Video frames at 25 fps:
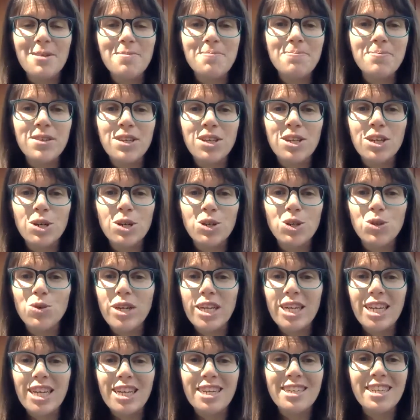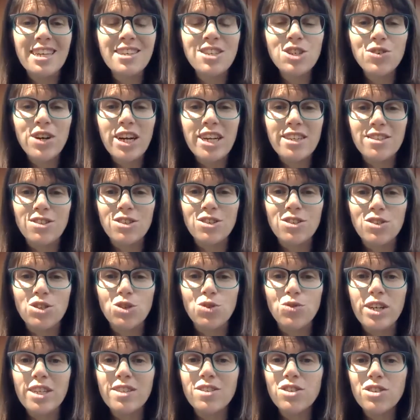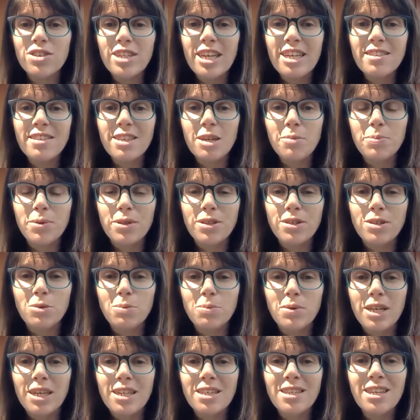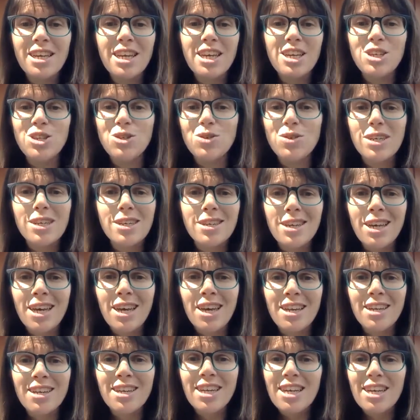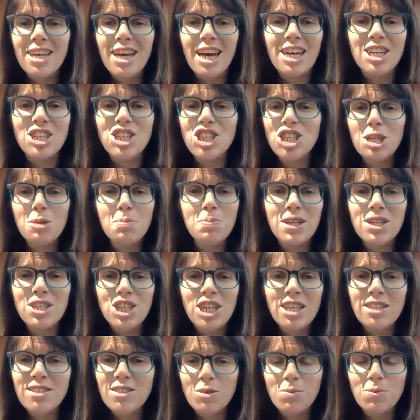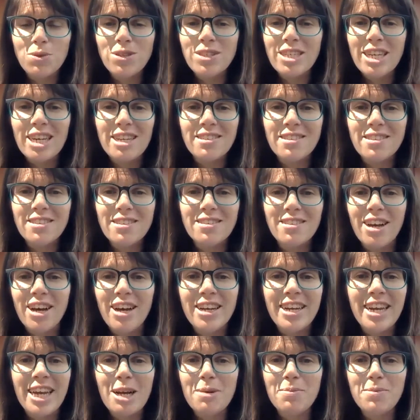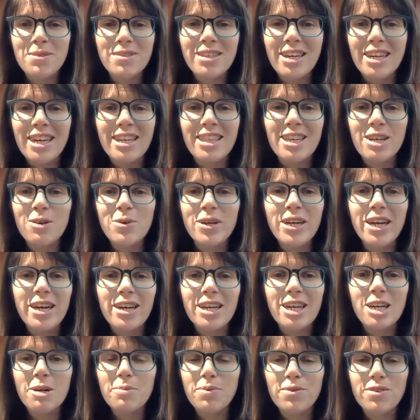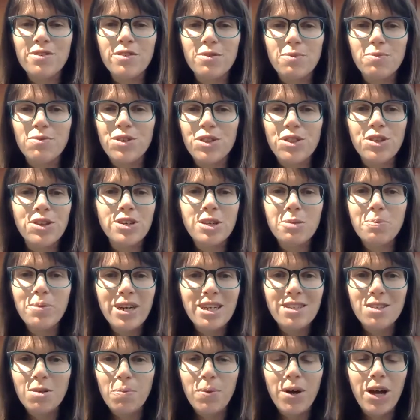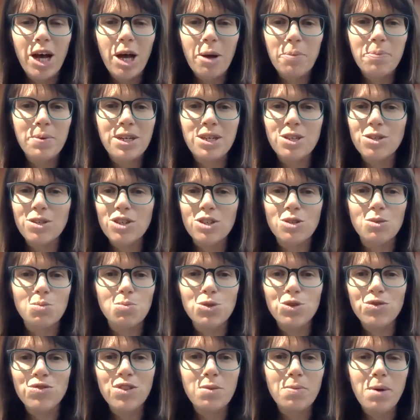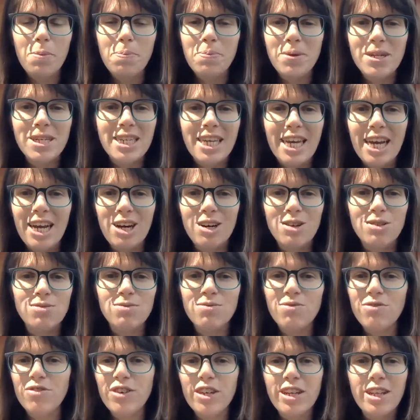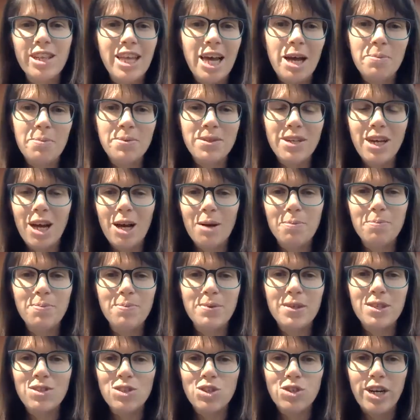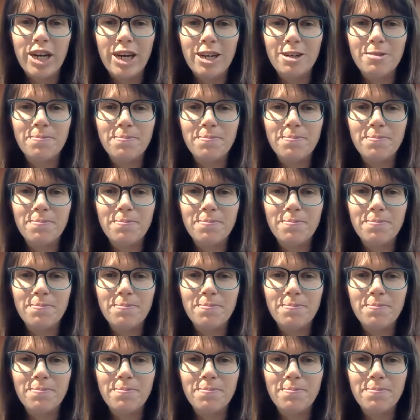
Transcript: You can get desk risers to raise your desk up a little bit. You can get cheap adjustable desks on Amazon. I think we got a couple of them for 30 bucks a pop, and you just move them up and down, fit a laptop. It's great.